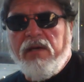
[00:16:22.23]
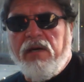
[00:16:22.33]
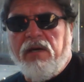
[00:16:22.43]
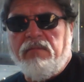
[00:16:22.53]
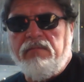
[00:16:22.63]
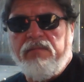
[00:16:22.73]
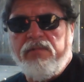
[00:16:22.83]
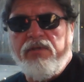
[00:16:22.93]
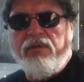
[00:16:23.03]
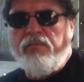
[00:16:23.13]
Um,
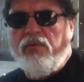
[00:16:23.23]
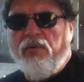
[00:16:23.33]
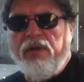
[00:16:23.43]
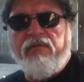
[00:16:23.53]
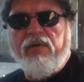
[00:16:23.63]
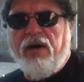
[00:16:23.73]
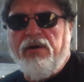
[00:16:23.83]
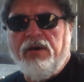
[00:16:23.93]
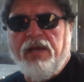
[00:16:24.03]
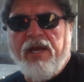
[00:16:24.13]
to the point of
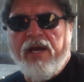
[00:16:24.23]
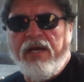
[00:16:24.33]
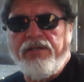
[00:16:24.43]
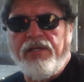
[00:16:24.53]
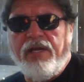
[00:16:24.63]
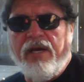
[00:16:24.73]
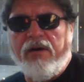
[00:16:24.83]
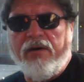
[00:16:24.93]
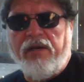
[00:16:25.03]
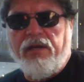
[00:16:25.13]
utter chaos and
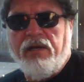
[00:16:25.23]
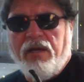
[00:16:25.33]
anarchy.